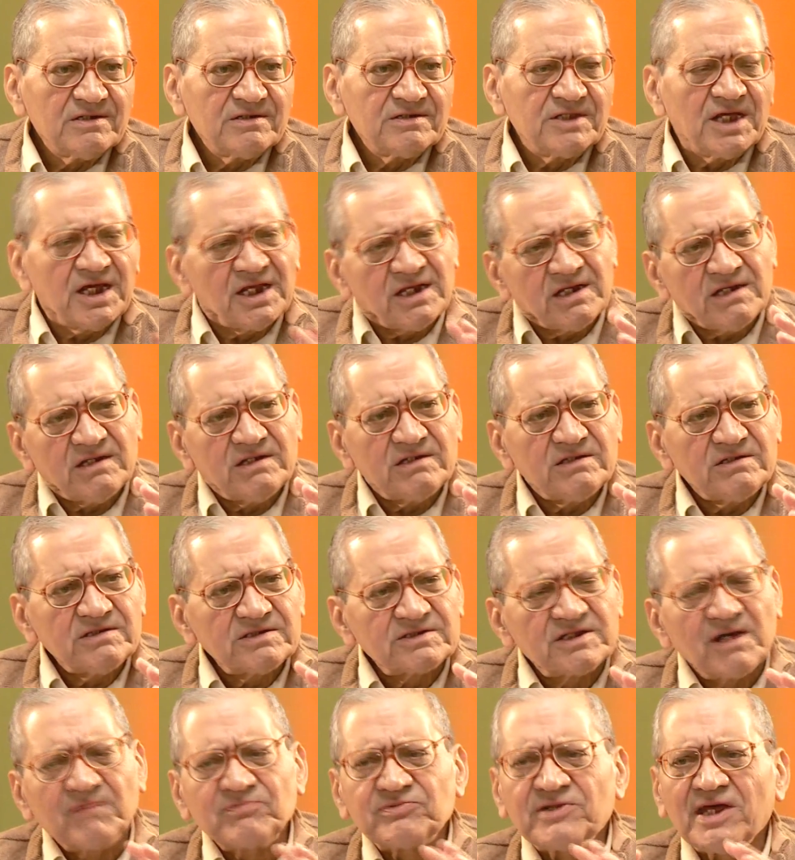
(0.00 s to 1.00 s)
then
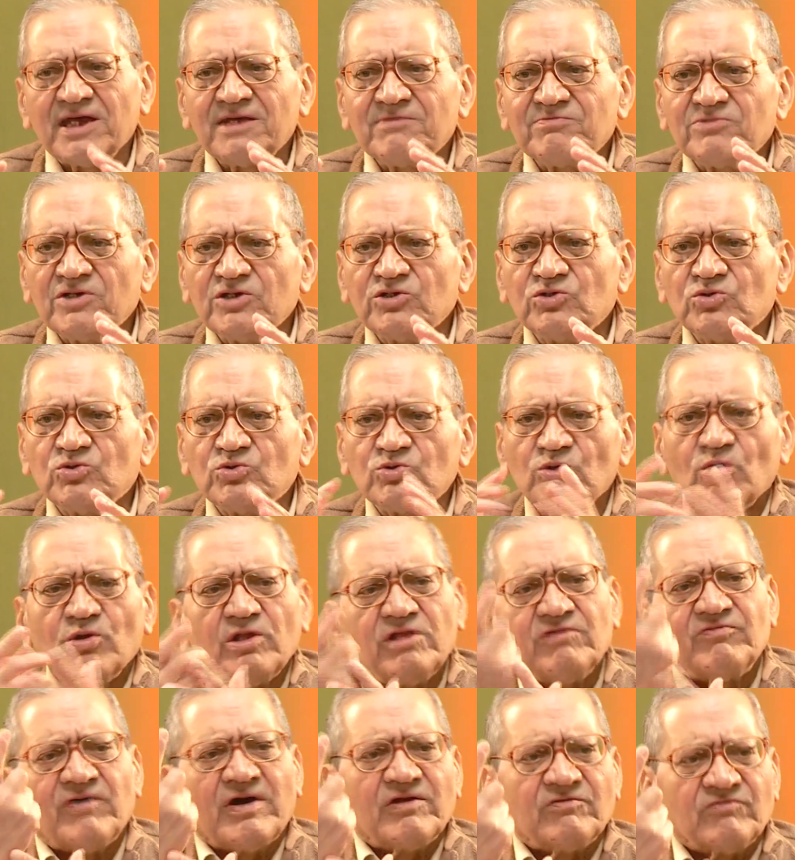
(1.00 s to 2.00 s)
sometimes they use
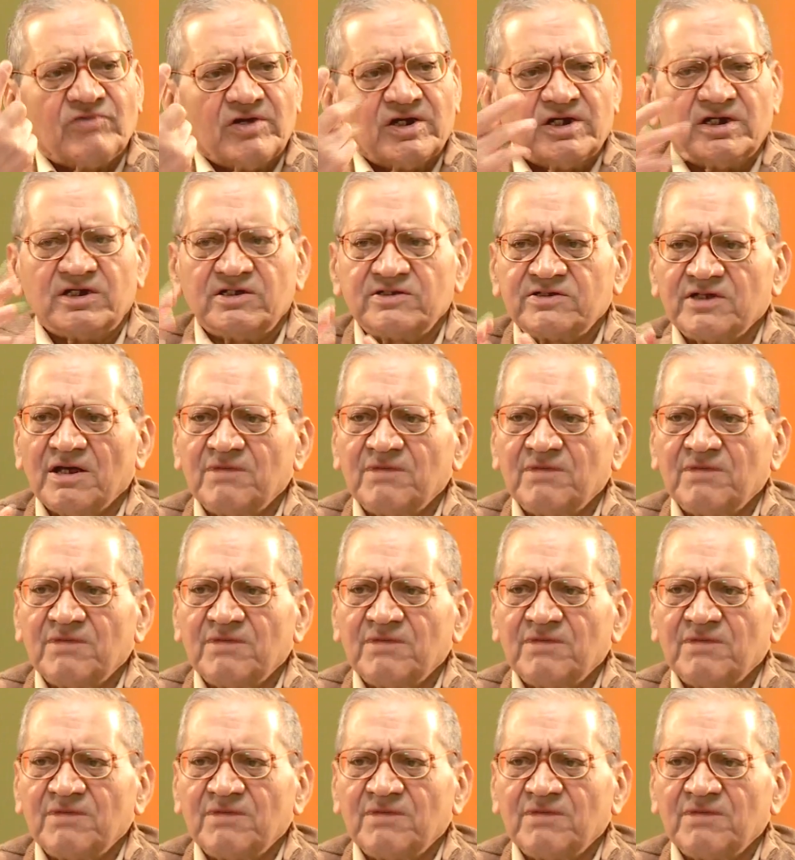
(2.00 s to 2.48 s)
only one word,